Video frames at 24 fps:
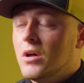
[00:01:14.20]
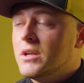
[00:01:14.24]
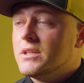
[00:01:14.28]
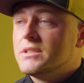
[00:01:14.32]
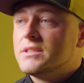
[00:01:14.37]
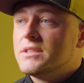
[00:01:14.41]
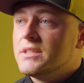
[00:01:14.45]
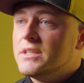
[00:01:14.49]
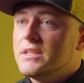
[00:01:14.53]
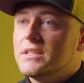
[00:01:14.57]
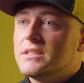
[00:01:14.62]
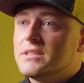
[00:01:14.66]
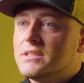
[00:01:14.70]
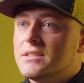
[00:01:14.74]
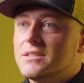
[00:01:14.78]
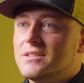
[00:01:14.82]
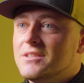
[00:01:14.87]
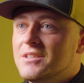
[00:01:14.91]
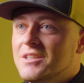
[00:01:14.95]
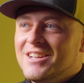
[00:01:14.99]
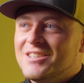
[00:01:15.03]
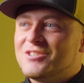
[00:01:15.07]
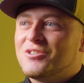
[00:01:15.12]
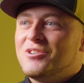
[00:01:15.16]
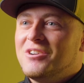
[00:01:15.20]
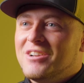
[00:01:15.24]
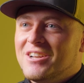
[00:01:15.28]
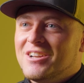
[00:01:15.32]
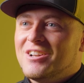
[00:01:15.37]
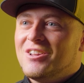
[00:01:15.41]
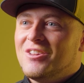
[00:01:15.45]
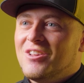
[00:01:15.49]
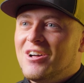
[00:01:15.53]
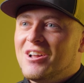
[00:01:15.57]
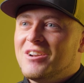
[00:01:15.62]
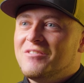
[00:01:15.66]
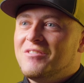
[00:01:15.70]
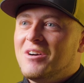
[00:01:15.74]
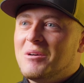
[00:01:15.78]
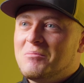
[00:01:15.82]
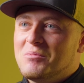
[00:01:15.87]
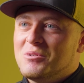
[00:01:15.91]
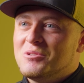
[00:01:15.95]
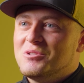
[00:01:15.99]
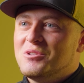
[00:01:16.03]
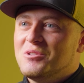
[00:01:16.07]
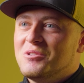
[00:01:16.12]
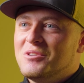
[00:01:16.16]
honestly, it's created a lot of
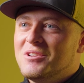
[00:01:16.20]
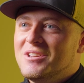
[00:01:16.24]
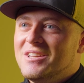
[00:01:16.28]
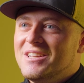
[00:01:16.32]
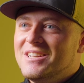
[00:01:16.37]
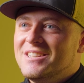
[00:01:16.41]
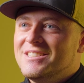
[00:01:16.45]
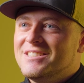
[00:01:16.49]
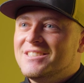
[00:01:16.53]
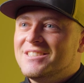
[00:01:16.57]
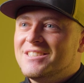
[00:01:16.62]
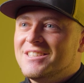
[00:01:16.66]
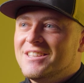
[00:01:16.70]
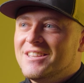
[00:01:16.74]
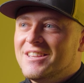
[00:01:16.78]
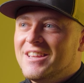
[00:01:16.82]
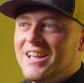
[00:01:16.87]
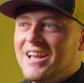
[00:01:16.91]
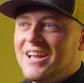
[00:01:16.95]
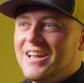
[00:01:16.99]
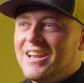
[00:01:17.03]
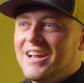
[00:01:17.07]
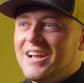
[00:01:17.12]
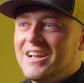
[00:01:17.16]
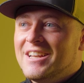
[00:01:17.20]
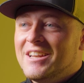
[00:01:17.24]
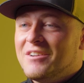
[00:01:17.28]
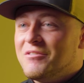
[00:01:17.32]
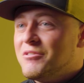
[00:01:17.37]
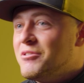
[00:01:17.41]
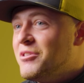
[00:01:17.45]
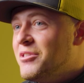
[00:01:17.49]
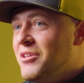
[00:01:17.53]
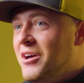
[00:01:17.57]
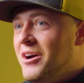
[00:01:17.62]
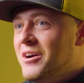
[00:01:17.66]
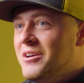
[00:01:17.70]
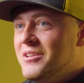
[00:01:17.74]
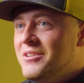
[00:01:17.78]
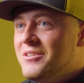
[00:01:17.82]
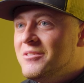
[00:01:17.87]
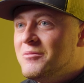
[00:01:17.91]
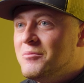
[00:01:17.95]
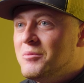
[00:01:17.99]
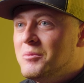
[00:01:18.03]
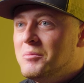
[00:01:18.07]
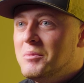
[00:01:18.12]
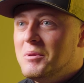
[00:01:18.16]
opportunities that I never
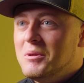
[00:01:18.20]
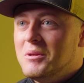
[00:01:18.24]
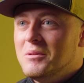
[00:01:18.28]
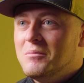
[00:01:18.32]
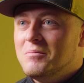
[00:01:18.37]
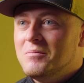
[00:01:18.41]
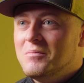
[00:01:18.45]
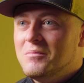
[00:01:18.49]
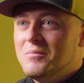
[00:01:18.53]
thought would be